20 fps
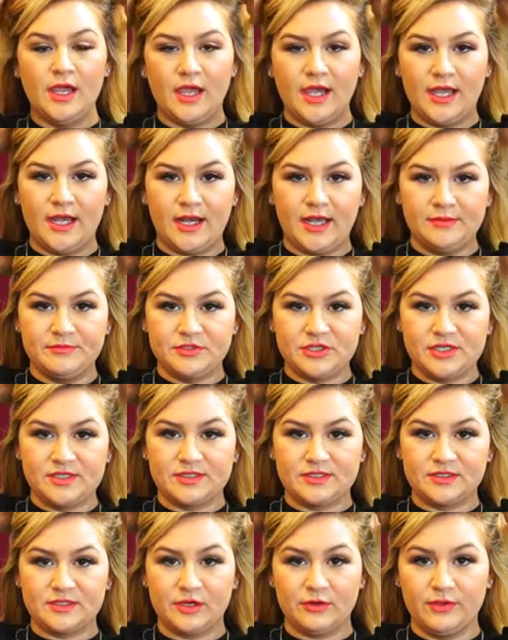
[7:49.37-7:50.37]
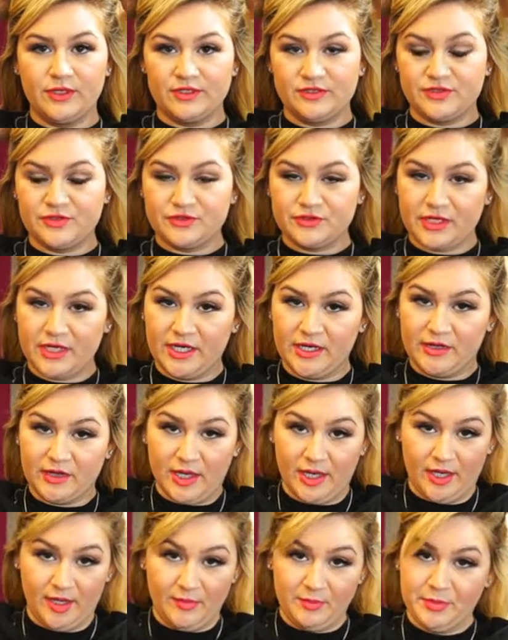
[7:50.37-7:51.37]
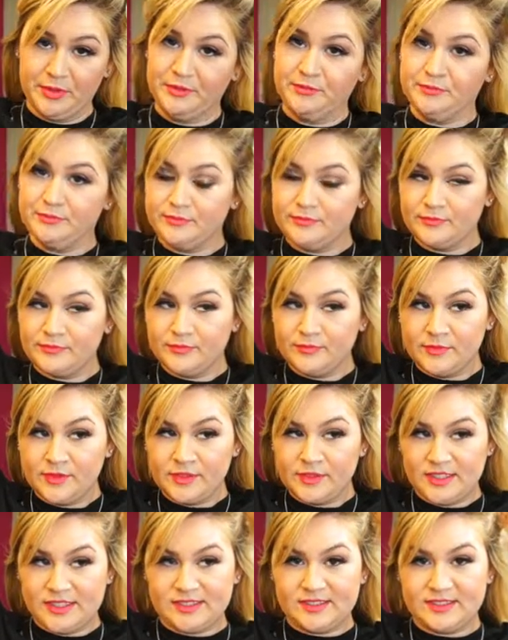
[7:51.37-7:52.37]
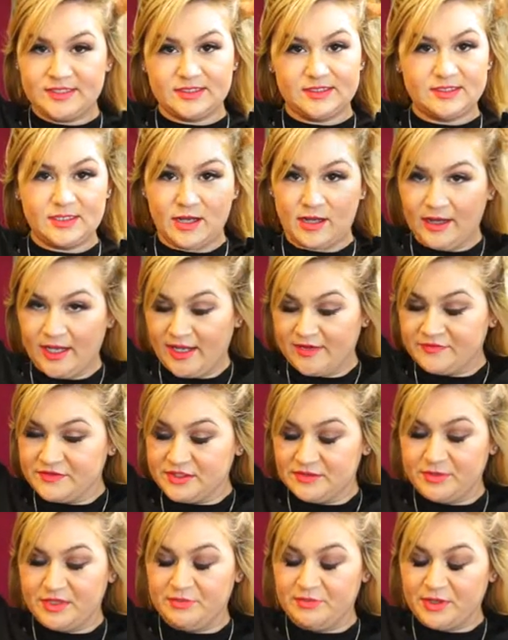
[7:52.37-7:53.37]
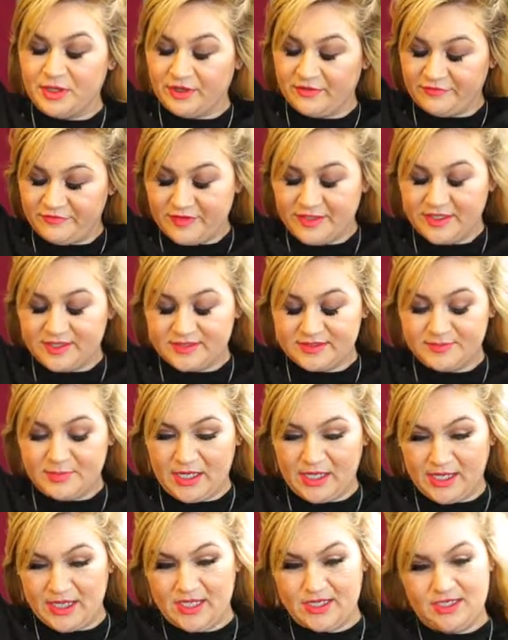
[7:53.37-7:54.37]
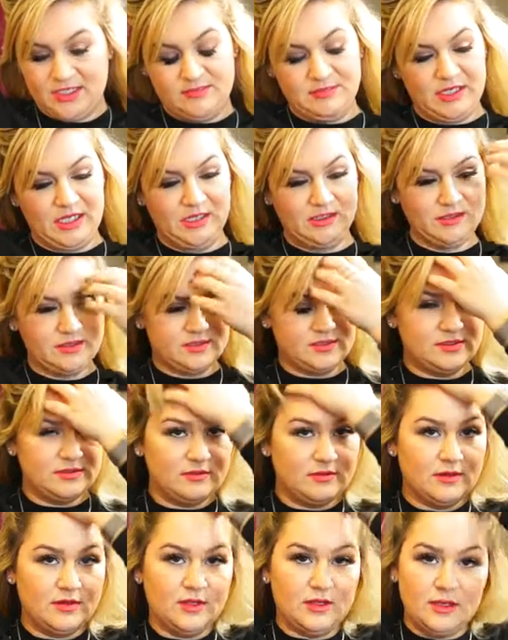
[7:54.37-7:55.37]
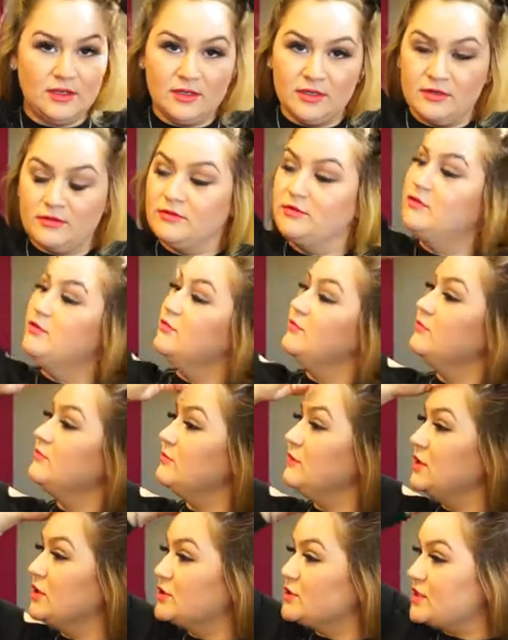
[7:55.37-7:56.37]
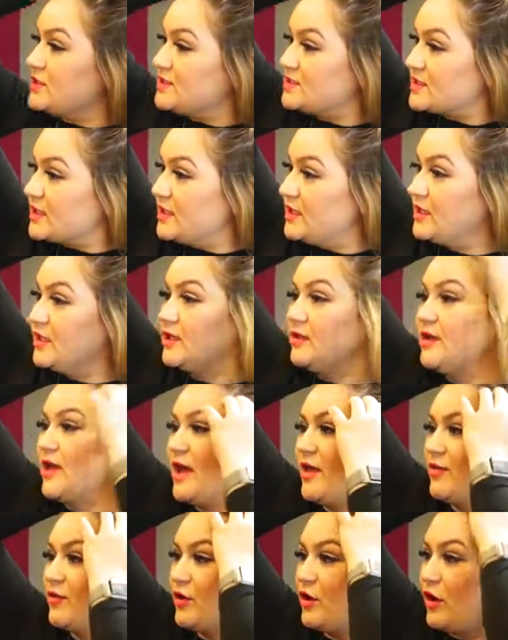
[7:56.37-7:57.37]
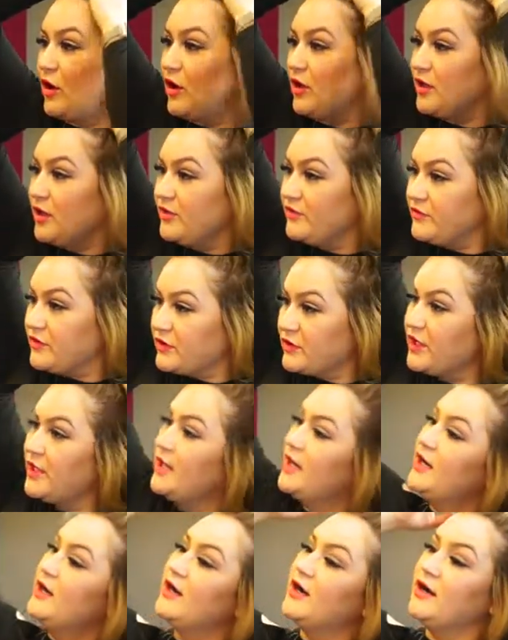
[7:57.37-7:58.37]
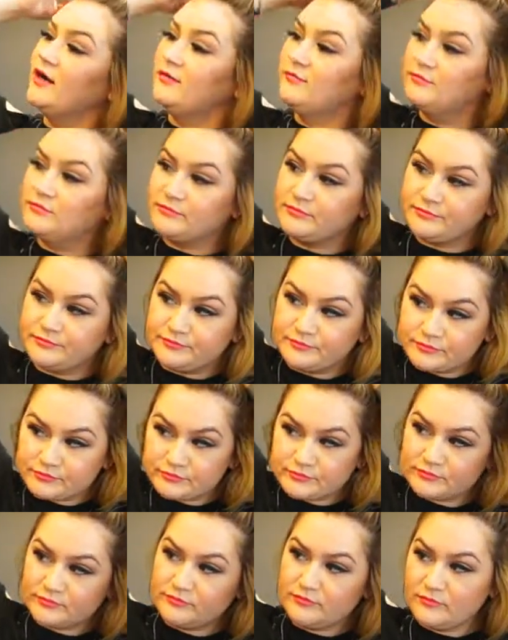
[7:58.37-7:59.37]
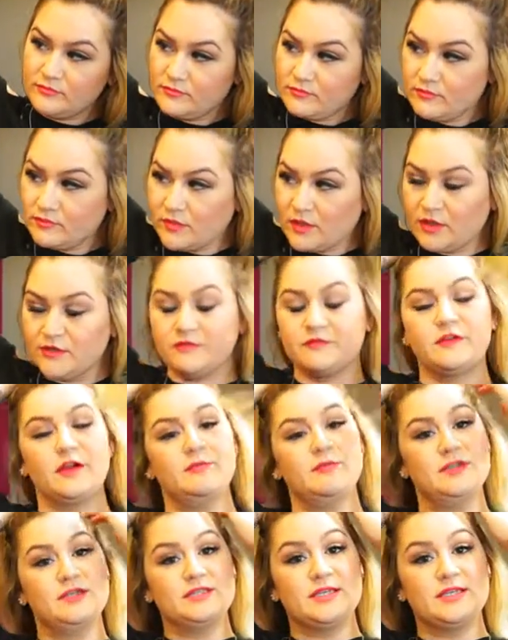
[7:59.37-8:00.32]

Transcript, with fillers: and I'm just going straight up. This does not have to be perfect by any means. You're just gonna gather all of your hair from the